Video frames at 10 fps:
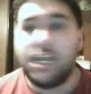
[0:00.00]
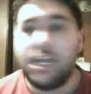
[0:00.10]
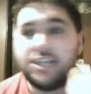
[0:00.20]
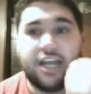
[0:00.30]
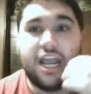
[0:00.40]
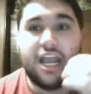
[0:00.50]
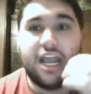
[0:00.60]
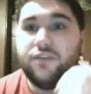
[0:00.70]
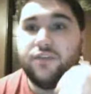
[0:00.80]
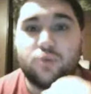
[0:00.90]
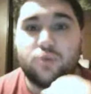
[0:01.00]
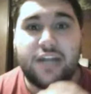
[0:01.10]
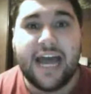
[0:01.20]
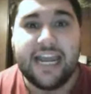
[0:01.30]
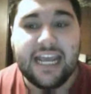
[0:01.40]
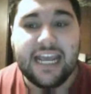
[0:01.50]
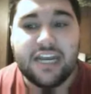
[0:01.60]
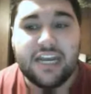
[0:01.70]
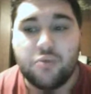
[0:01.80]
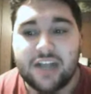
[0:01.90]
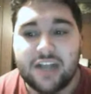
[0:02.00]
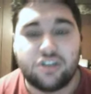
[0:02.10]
He did interviews with a lot of indie